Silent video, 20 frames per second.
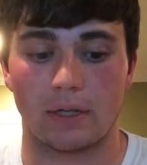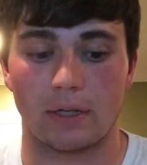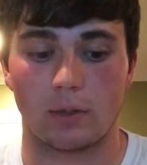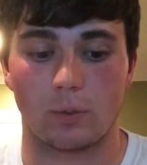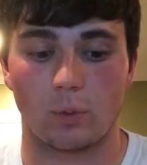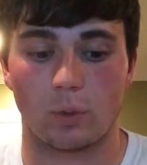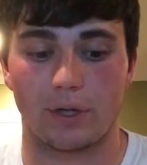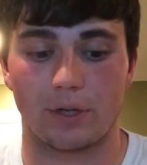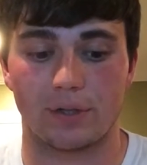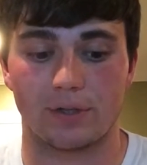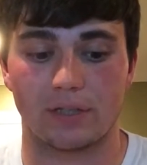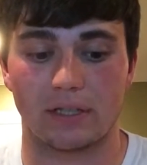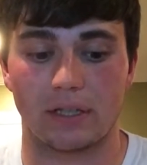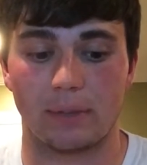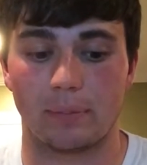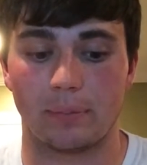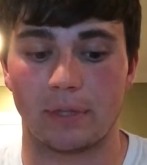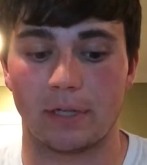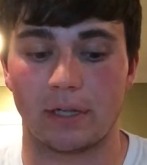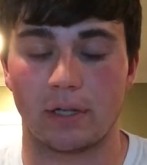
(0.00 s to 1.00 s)
Wear your
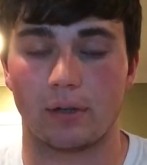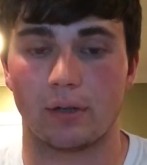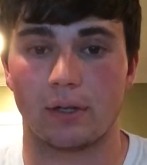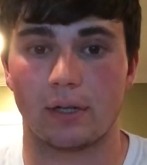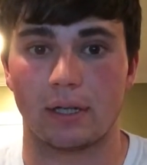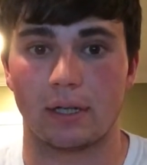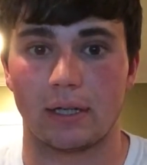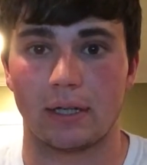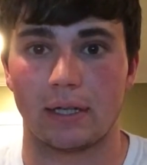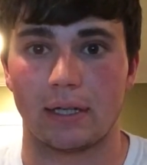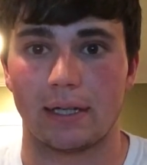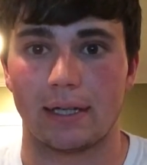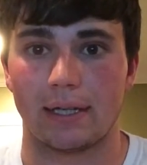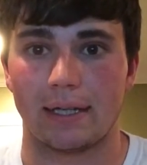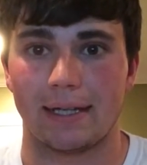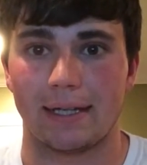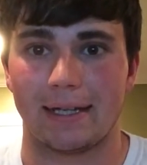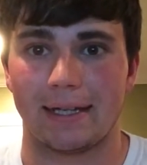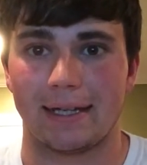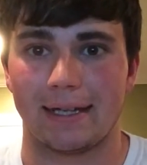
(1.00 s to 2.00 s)
seatbelt
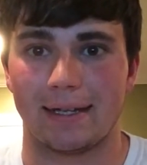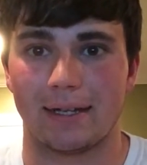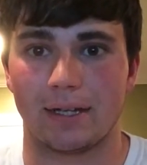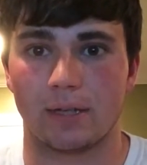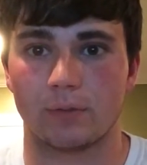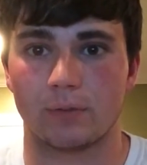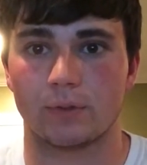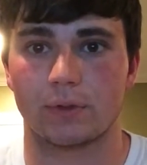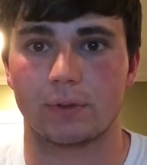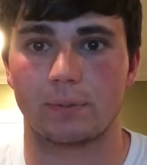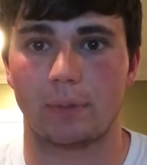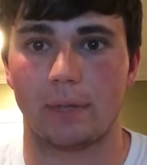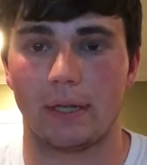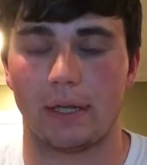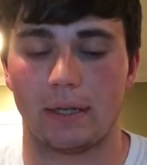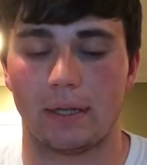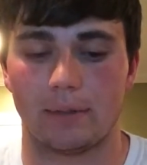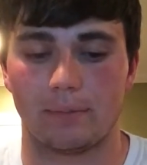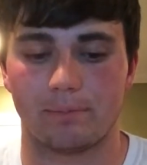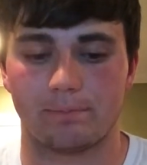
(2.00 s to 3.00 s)
and don't
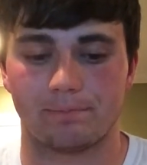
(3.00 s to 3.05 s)
speed.